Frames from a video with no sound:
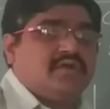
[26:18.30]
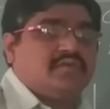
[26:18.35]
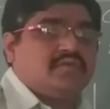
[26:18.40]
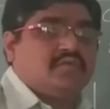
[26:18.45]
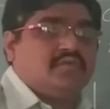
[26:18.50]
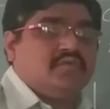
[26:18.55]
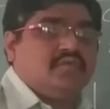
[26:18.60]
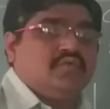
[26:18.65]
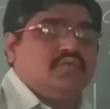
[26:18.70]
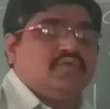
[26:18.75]

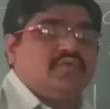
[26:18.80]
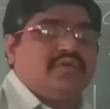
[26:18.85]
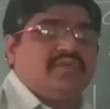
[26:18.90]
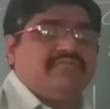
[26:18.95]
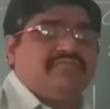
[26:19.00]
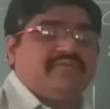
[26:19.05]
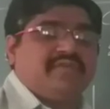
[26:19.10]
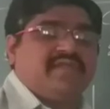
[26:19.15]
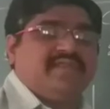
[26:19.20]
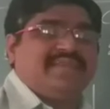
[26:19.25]
two
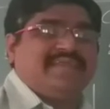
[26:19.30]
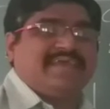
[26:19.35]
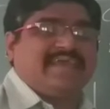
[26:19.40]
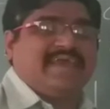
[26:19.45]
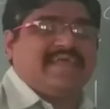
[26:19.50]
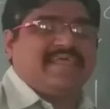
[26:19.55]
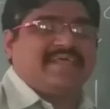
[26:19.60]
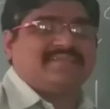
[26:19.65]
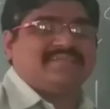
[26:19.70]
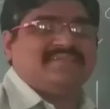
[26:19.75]
different
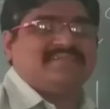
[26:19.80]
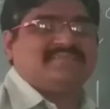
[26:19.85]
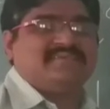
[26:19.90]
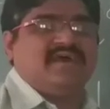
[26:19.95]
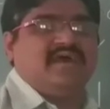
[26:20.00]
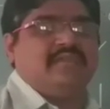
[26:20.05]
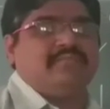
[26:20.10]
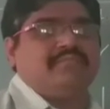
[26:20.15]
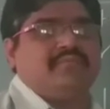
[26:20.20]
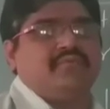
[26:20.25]
characters
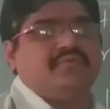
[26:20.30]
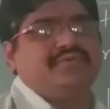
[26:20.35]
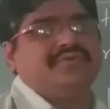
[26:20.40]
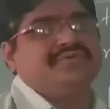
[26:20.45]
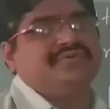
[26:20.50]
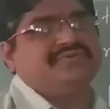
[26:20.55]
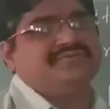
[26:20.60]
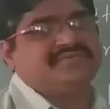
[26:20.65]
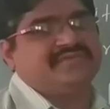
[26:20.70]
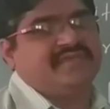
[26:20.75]
are
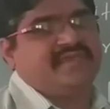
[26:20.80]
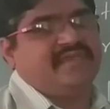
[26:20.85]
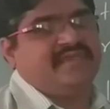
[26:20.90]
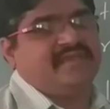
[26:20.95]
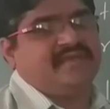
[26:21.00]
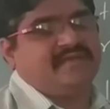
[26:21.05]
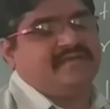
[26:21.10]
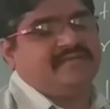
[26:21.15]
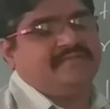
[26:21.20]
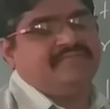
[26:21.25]

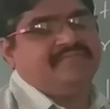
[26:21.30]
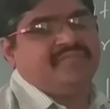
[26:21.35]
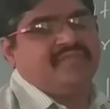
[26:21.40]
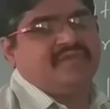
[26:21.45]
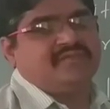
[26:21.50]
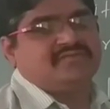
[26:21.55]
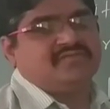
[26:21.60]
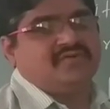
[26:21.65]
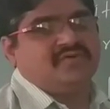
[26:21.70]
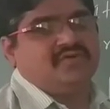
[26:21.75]
producing.
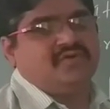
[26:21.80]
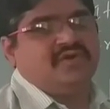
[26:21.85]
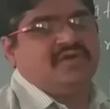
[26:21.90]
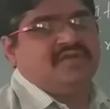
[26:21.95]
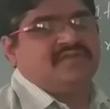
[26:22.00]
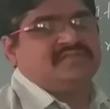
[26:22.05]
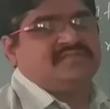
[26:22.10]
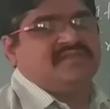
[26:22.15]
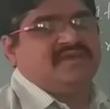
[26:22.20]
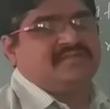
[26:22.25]

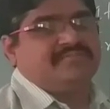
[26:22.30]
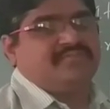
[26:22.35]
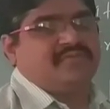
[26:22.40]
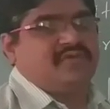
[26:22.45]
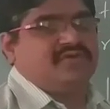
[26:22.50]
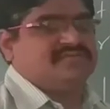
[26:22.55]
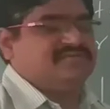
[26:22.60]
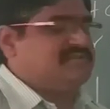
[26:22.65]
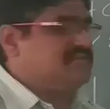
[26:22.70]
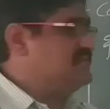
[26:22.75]
So that
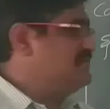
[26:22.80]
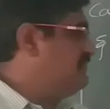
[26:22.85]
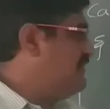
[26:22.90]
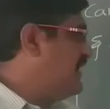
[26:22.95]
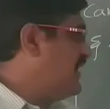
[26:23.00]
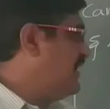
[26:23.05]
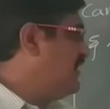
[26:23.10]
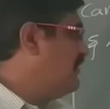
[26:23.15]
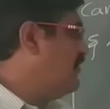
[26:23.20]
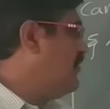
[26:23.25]
process we
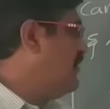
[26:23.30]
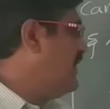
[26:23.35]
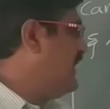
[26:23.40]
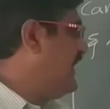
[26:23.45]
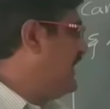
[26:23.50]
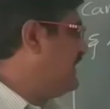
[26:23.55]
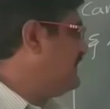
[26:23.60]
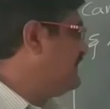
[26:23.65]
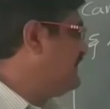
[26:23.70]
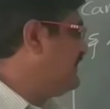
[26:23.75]
can call
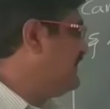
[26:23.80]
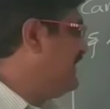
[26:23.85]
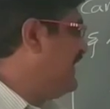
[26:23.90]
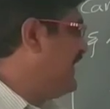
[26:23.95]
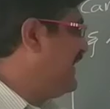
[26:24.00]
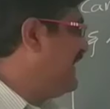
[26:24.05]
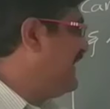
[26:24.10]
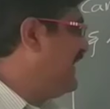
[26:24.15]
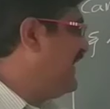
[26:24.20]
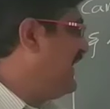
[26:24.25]
as a
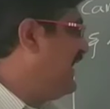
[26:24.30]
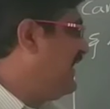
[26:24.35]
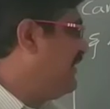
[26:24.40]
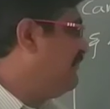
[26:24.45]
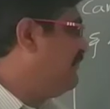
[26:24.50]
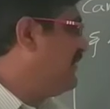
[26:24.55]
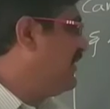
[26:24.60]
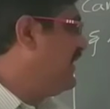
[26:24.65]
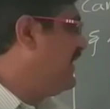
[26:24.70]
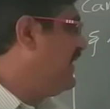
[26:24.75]

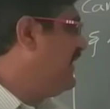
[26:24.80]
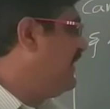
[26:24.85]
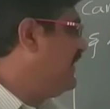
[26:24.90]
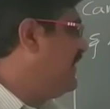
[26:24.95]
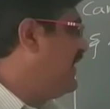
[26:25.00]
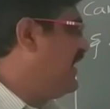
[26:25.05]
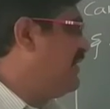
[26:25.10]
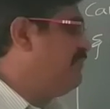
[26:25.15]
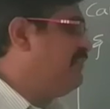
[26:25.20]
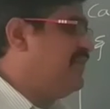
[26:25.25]
dihybrid.
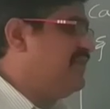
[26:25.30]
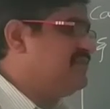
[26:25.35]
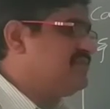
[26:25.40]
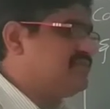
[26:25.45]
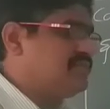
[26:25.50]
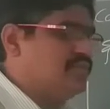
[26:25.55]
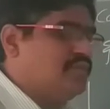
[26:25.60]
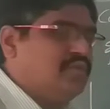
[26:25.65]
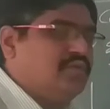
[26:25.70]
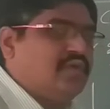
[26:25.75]
Di means
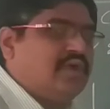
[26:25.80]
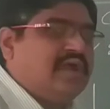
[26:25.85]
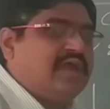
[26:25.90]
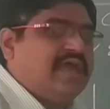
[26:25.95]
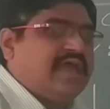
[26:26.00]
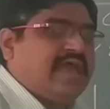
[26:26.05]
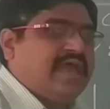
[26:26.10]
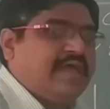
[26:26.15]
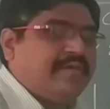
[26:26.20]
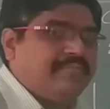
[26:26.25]

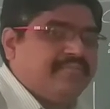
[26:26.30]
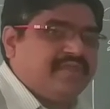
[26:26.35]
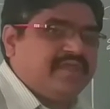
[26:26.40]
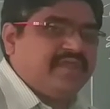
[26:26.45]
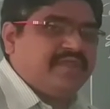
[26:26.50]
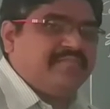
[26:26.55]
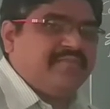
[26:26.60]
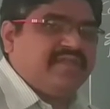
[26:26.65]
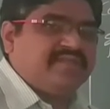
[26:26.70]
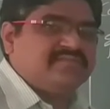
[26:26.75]
two,
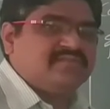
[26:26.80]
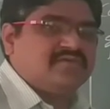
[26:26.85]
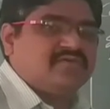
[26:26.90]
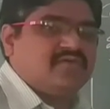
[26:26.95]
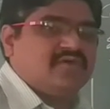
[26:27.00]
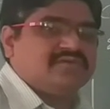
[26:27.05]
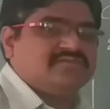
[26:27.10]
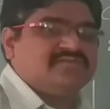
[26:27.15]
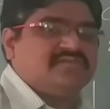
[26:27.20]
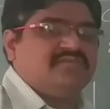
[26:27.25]
hybrid means
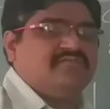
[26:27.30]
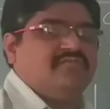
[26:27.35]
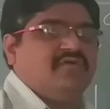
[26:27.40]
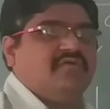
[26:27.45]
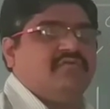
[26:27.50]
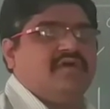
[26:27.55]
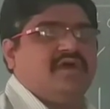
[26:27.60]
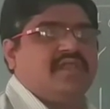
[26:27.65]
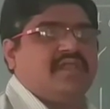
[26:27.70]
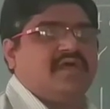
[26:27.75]
crossing
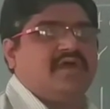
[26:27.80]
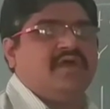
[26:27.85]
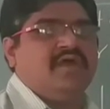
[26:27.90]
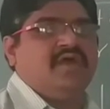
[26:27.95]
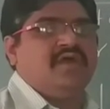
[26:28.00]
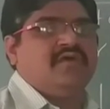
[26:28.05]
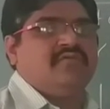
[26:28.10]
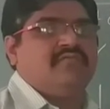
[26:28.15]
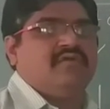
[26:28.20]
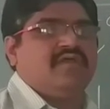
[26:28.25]
over.
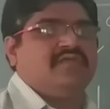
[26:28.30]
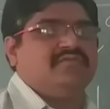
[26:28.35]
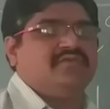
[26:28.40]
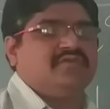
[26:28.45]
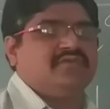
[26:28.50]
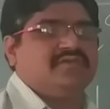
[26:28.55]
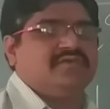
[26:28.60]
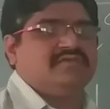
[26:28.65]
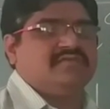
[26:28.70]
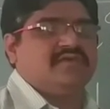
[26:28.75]
When
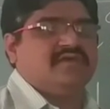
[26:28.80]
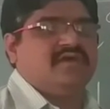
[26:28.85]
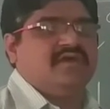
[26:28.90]
it is